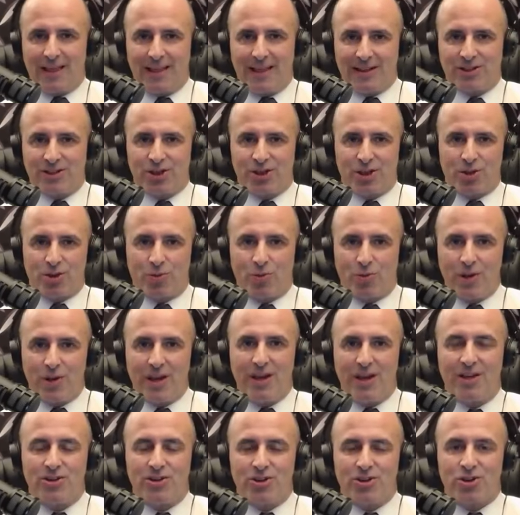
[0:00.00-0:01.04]
That's
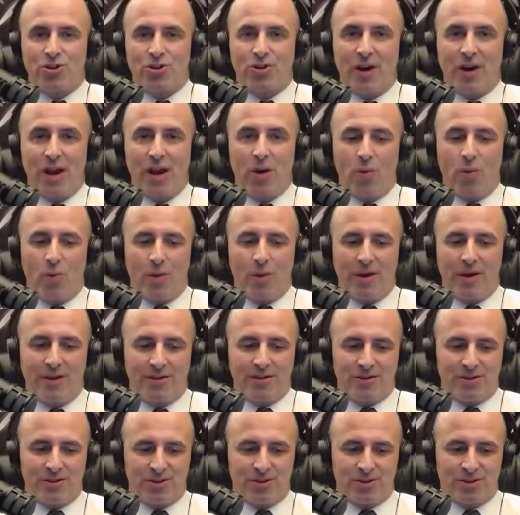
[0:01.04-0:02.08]
three straight
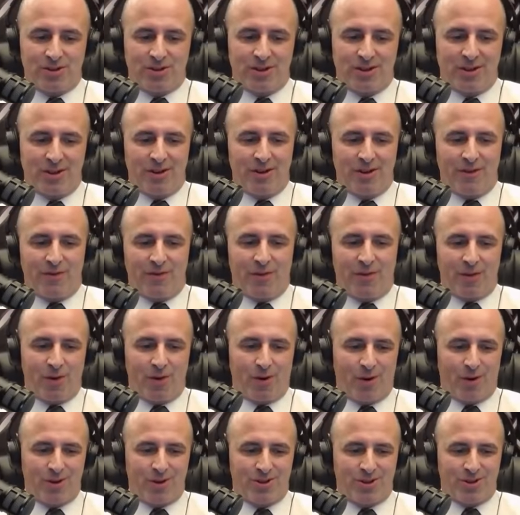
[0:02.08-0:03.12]
wins for the
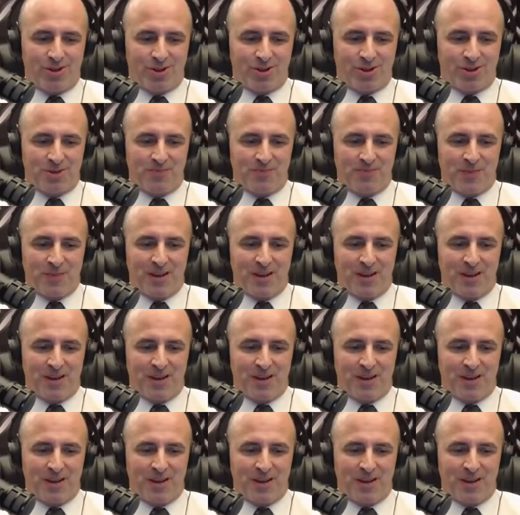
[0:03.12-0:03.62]
horses.